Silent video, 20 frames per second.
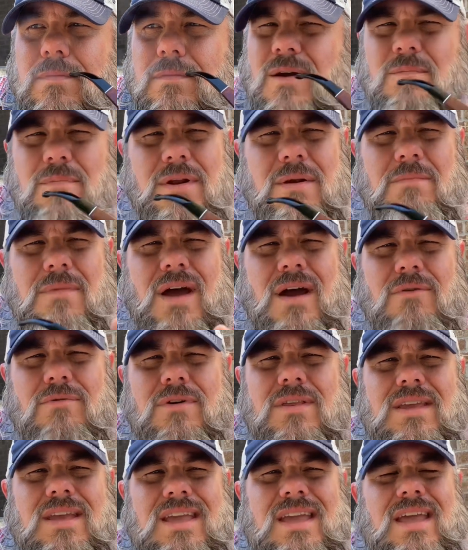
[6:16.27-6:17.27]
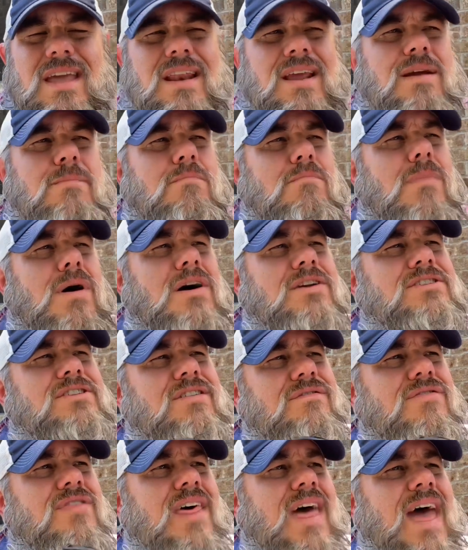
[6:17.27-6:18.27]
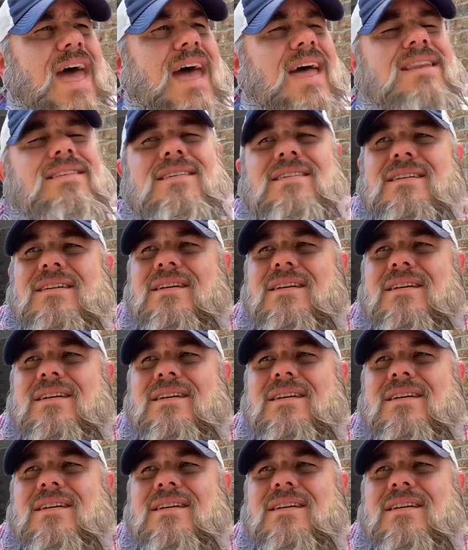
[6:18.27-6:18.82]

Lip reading: I'm not really getting much of that